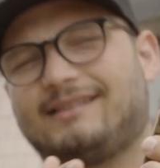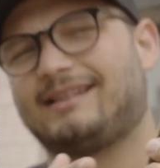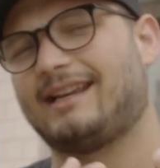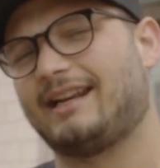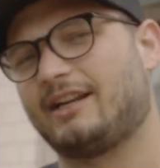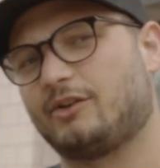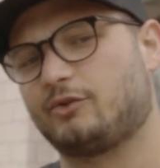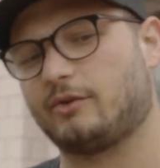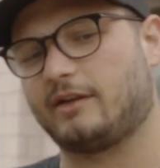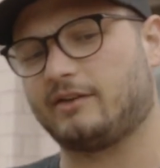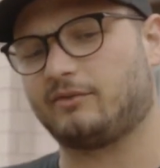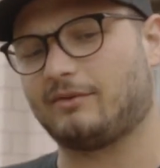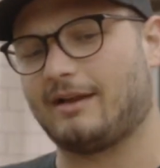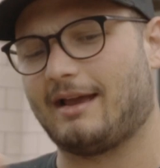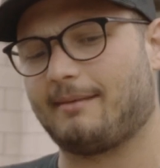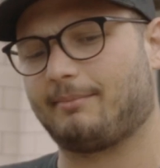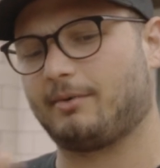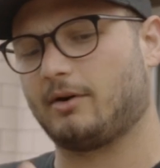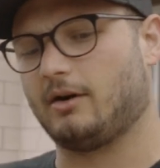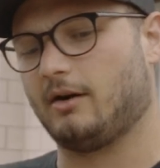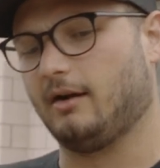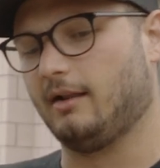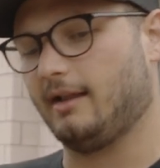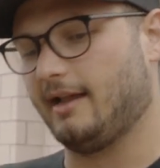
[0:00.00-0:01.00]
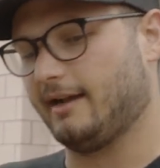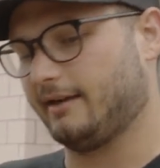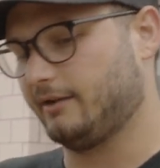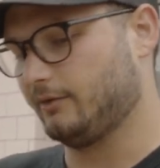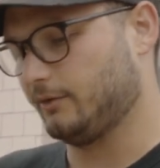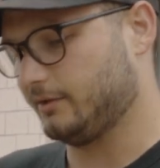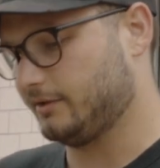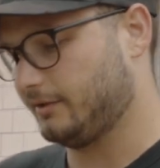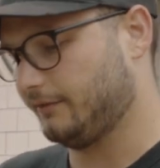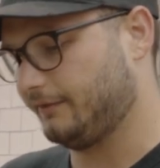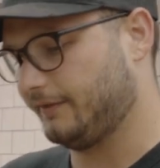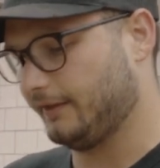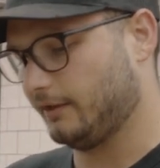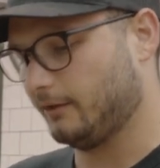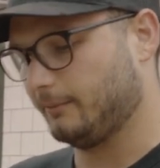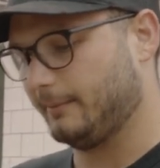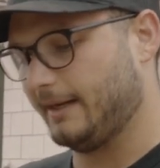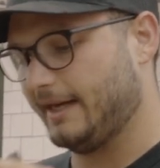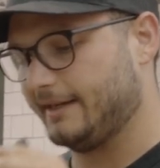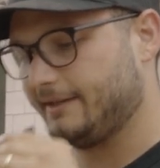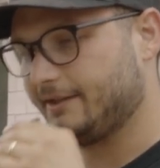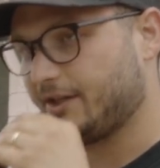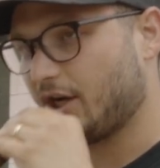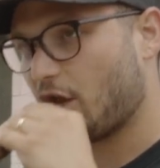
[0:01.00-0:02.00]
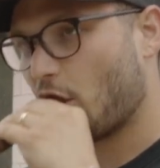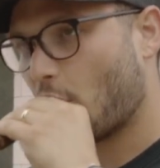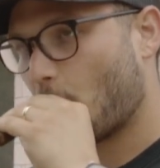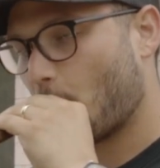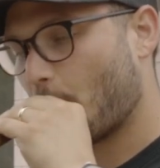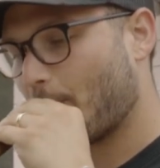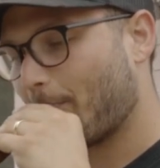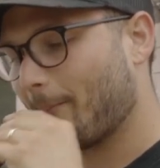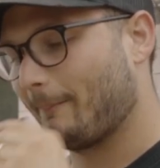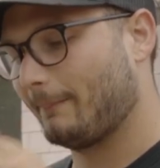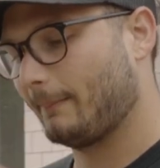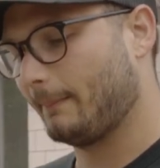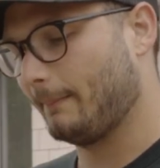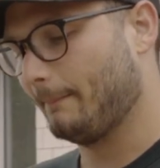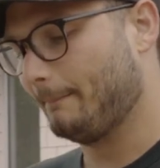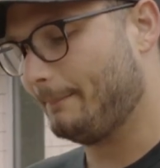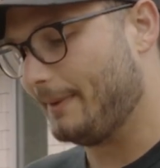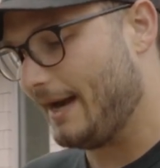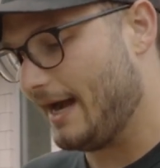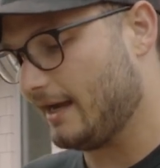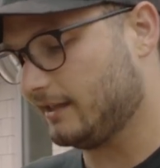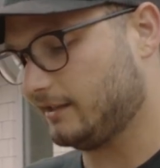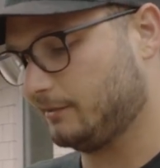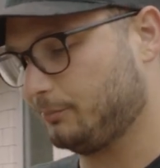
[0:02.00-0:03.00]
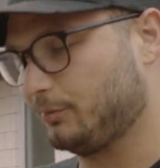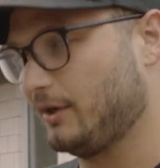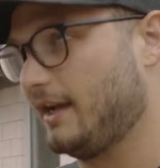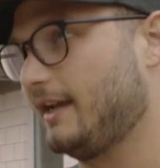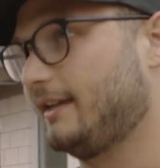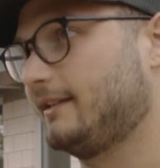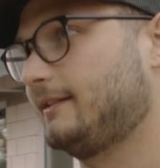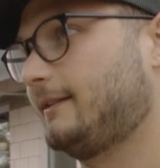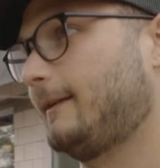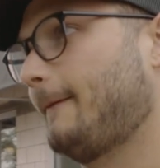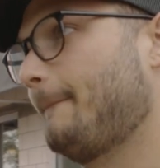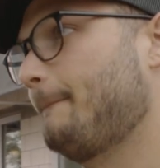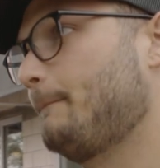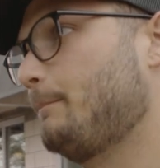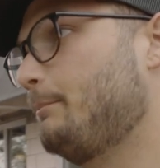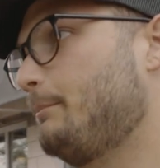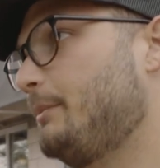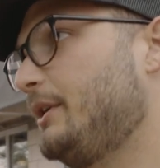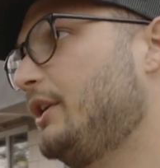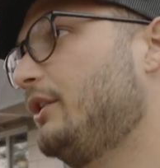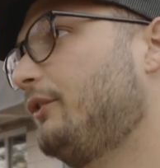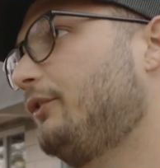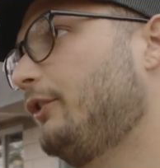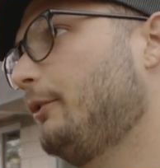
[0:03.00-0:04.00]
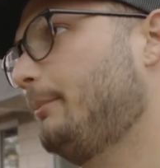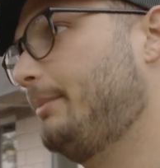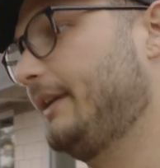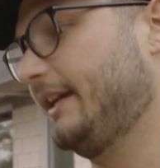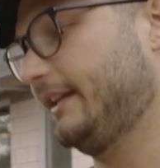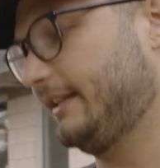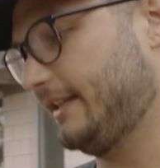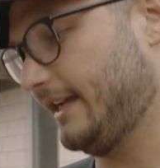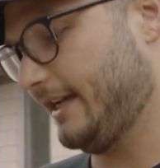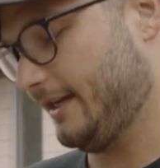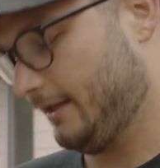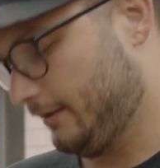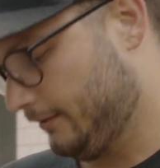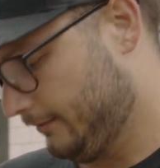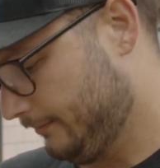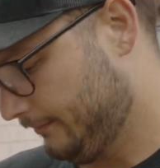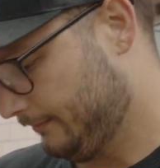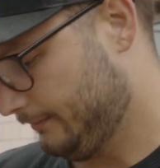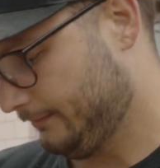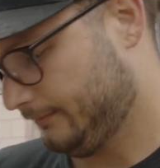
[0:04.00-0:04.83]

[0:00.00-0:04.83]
San Andreas wrapper, all Aganorsa filler binder. Box pressed, beautiful pigtail.